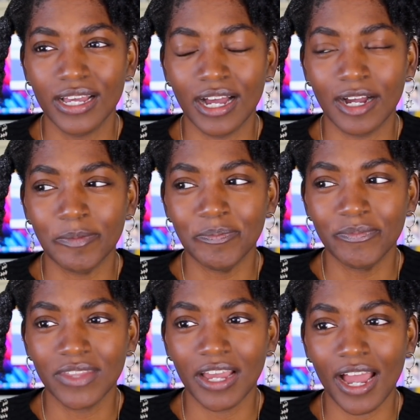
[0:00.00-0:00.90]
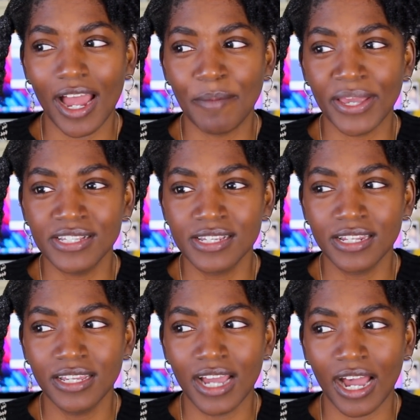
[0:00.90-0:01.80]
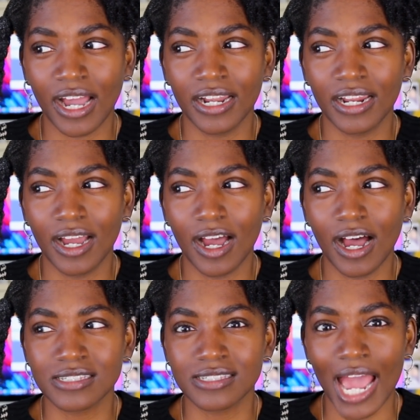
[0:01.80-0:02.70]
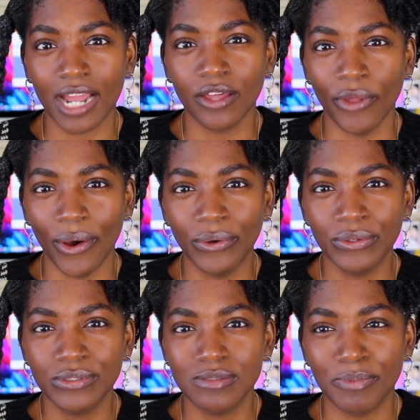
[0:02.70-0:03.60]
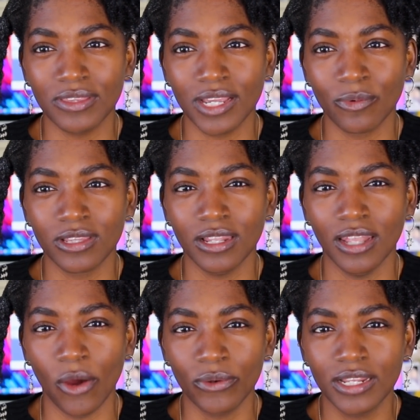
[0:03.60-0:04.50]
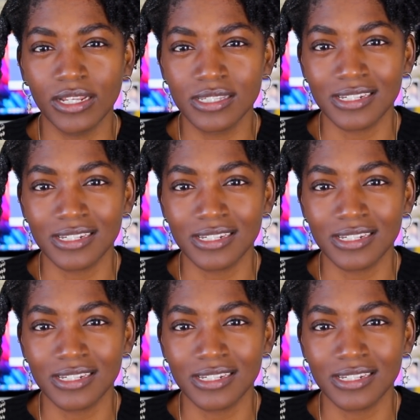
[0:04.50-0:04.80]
I basically got a sack of those, but they were the loneliness